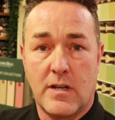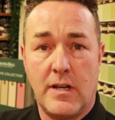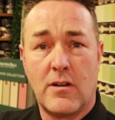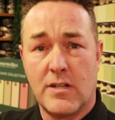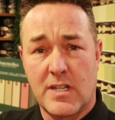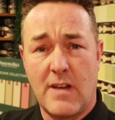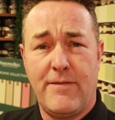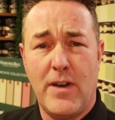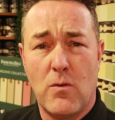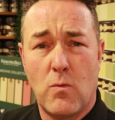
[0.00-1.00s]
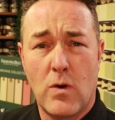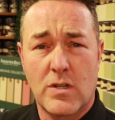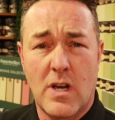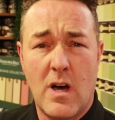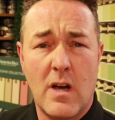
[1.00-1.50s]
And you're going to say, Phil,
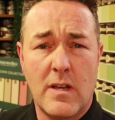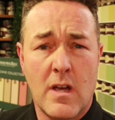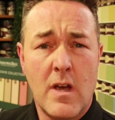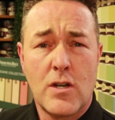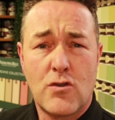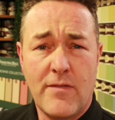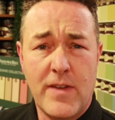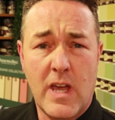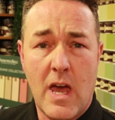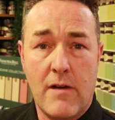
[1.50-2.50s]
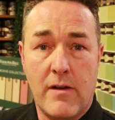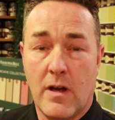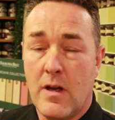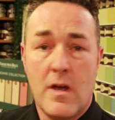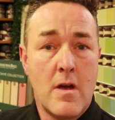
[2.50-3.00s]
what's a high traffic area?